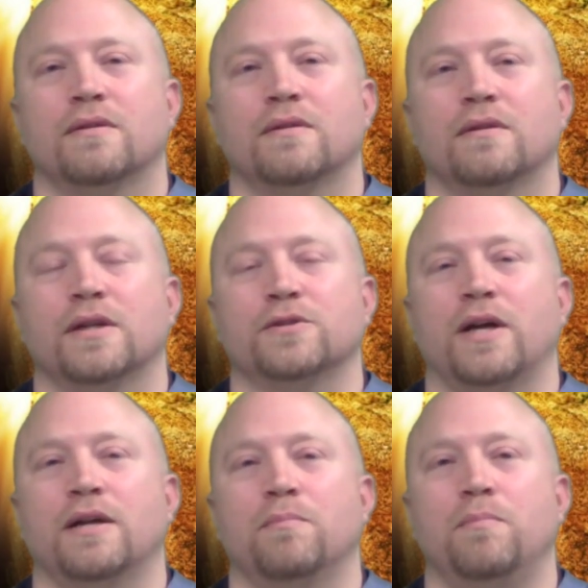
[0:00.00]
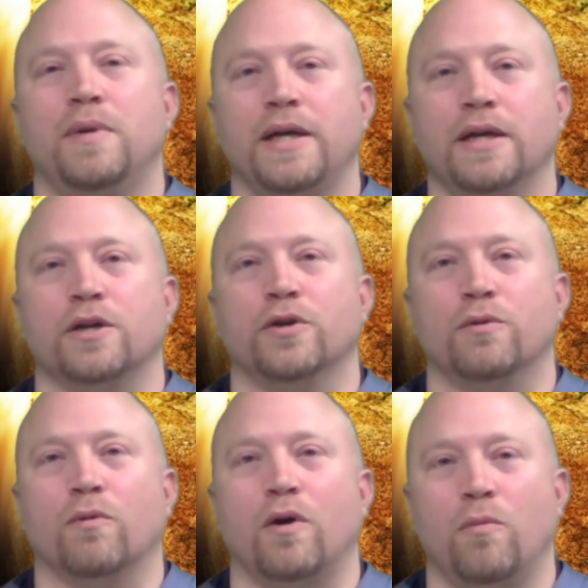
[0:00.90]
I try to be a good
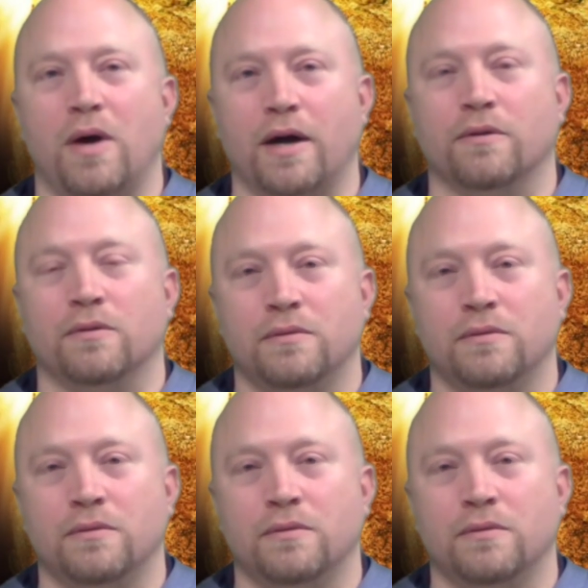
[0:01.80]
role model